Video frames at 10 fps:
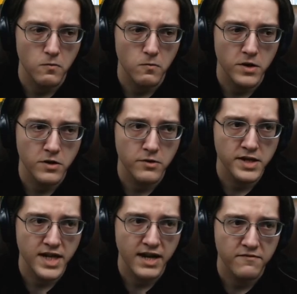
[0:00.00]
We're
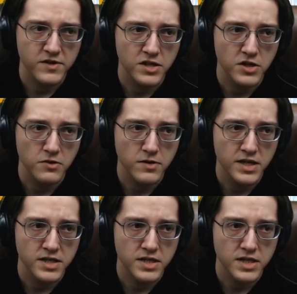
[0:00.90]
going to have to do
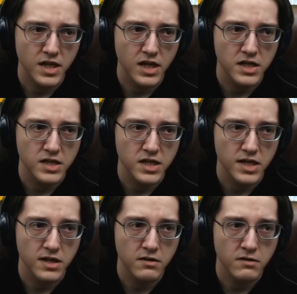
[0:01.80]
this
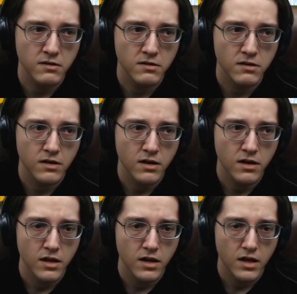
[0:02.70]
until
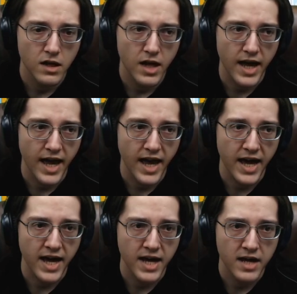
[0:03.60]

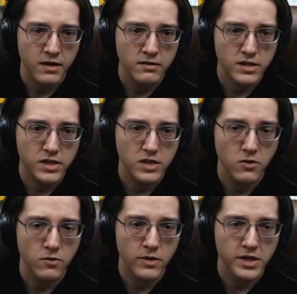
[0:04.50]
A,
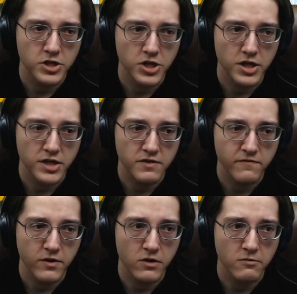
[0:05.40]
storage is
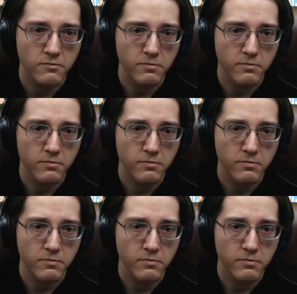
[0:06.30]
full,